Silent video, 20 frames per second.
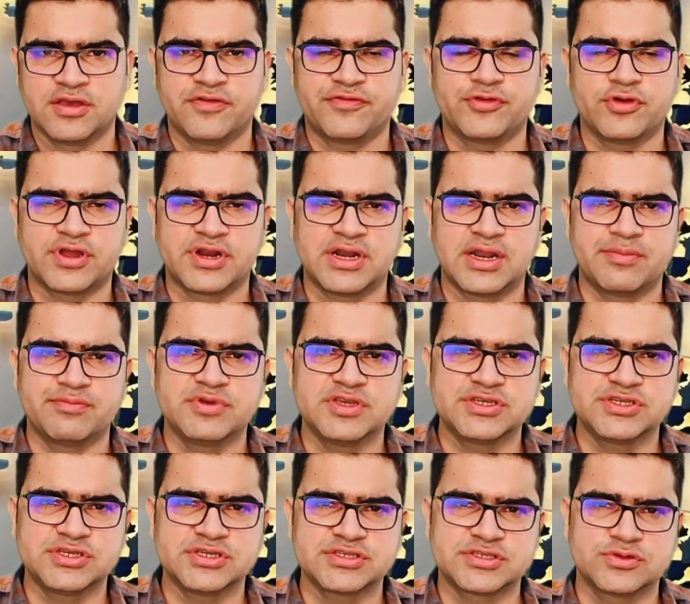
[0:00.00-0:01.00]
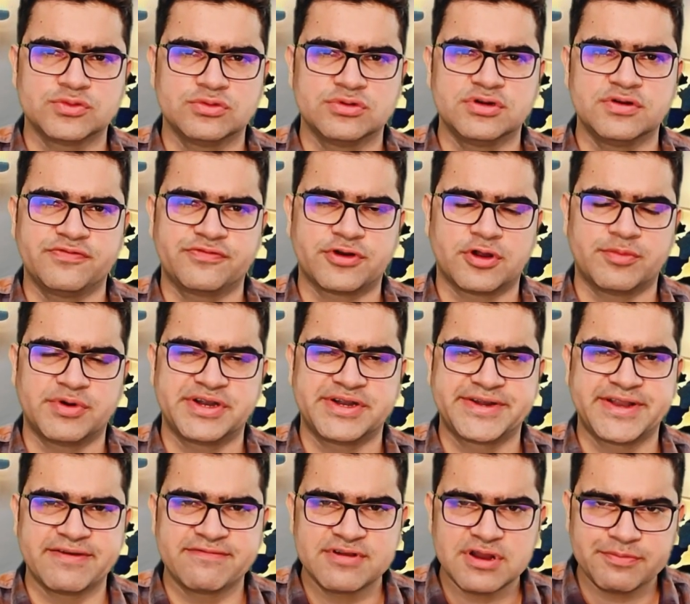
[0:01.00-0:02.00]
If you are an ambitious student from
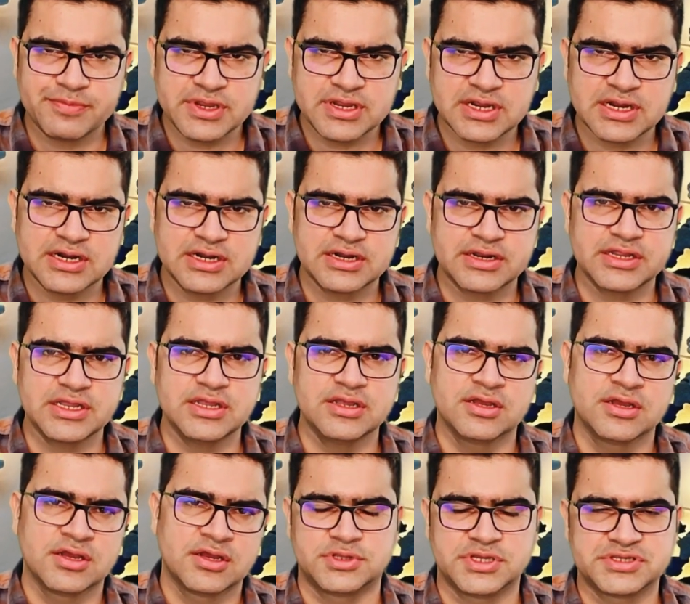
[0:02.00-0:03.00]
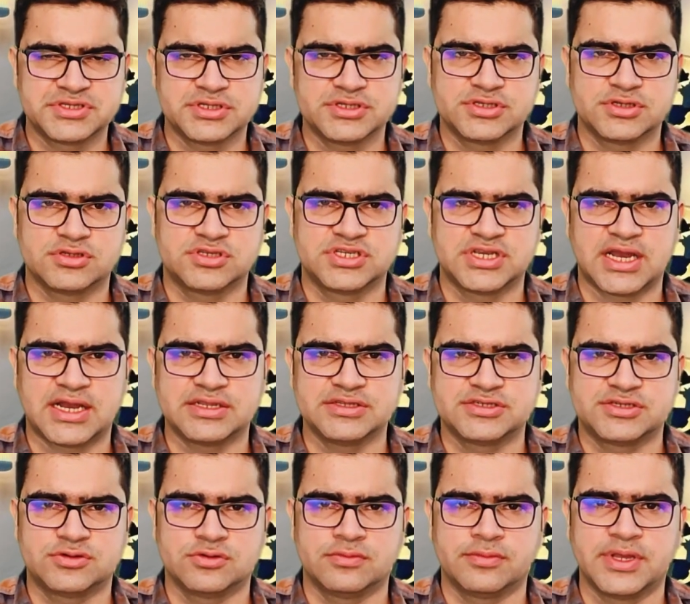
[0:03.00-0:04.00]
a developing country, this is your
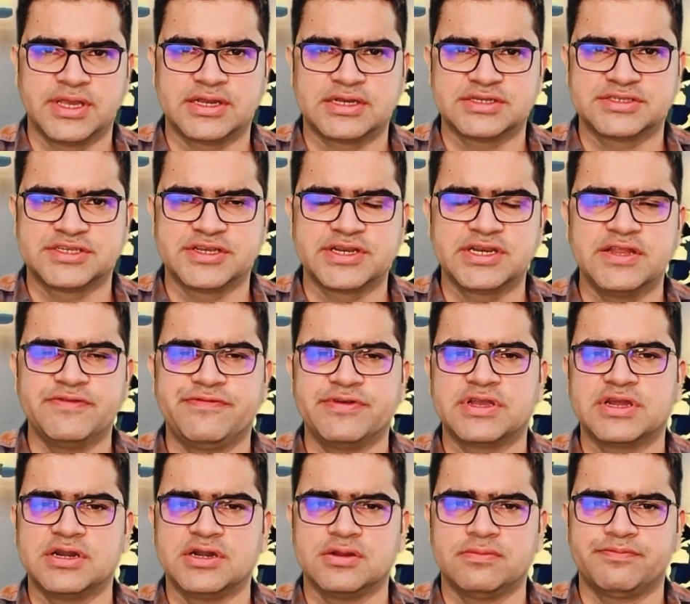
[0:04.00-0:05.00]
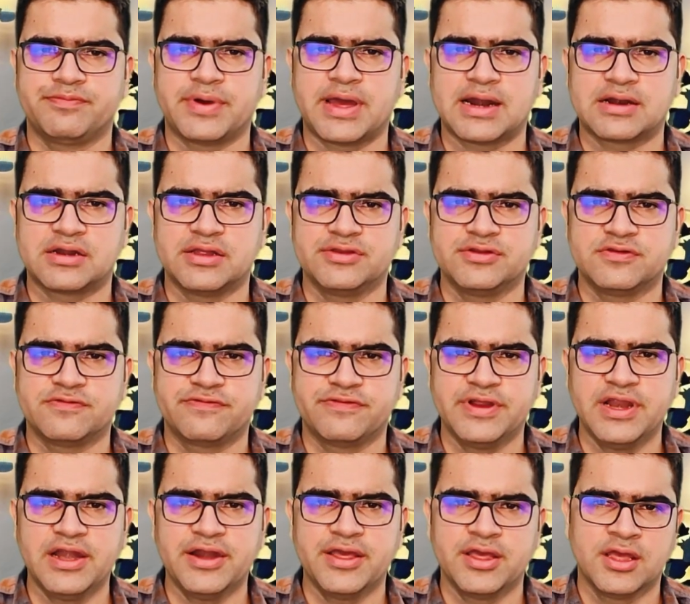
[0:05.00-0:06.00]
chance to make a significant impact in your
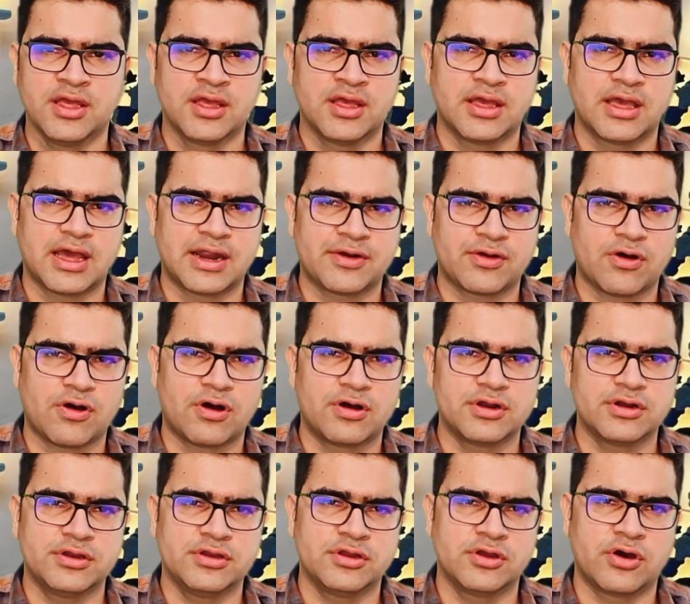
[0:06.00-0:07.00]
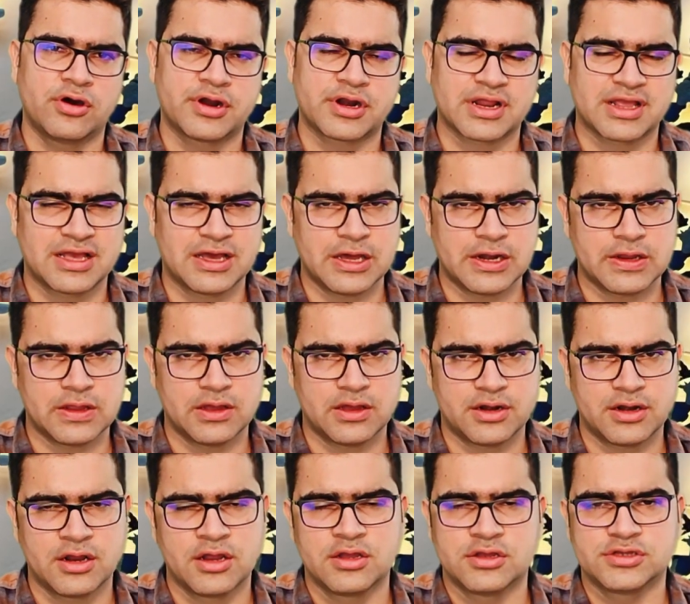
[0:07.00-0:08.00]
field and on your
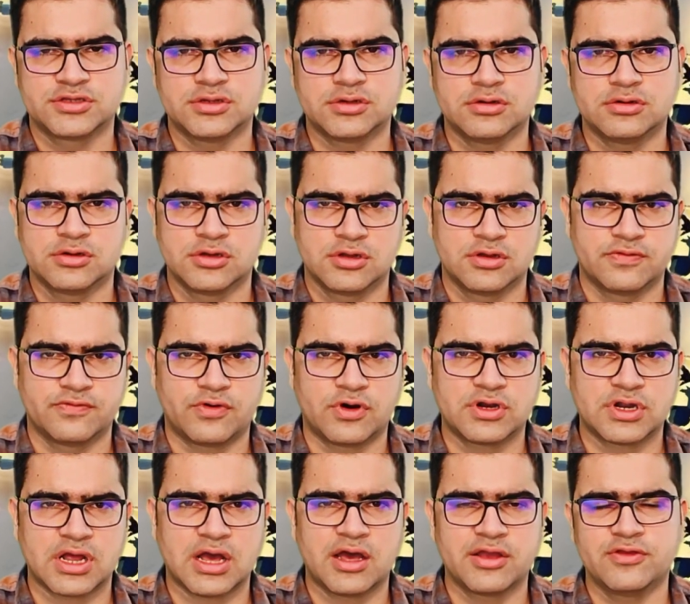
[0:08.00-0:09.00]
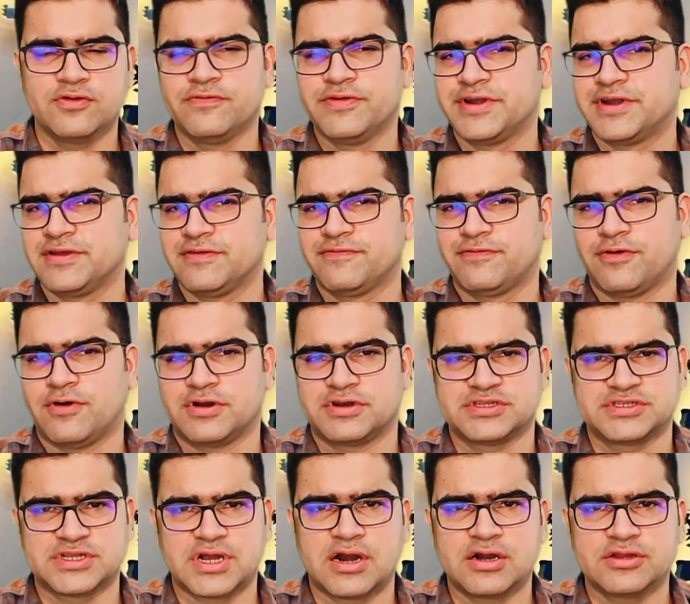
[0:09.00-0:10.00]
career. So, what are you waiting for?
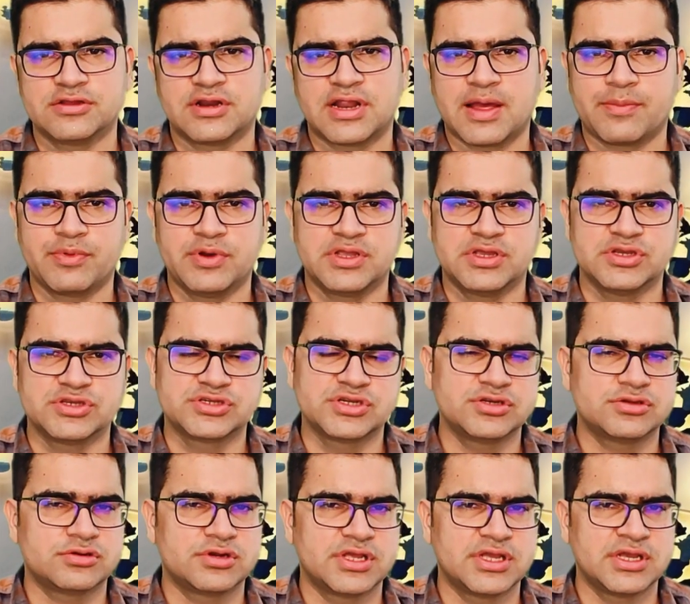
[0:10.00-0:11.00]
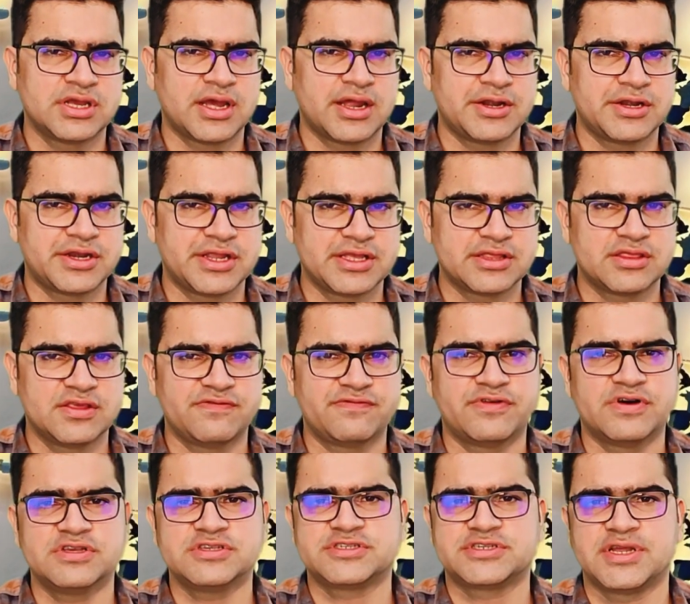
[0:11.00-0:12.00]
Start your application today and take the
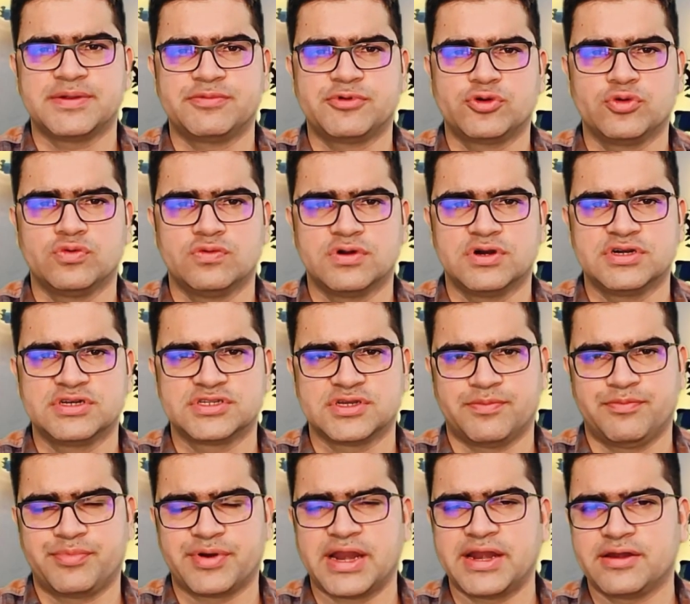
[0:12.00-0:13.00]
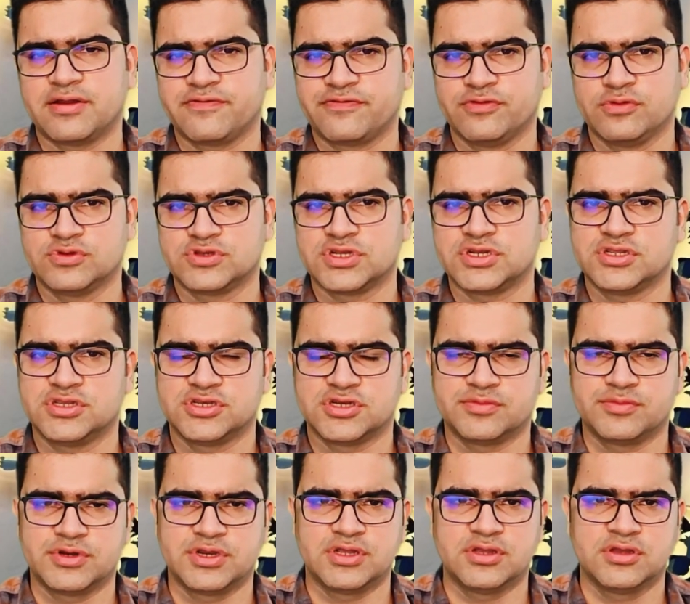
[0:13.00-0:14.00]
first step towards a brighter future in
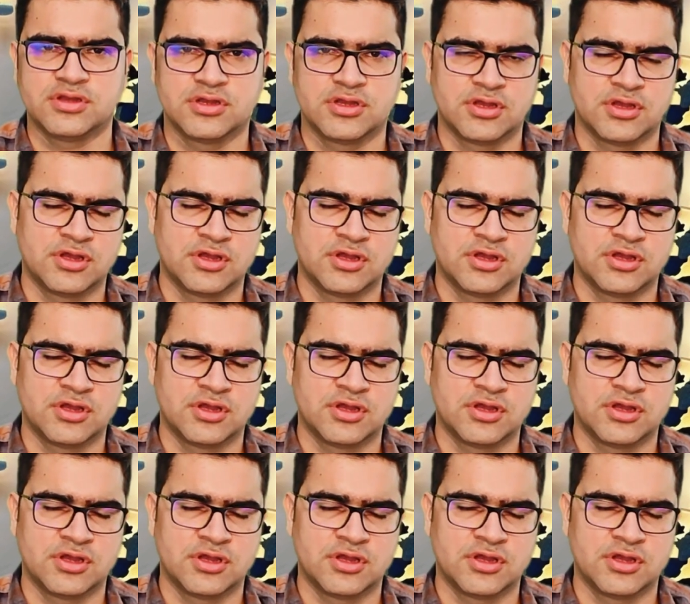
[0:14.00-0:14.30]
Germany.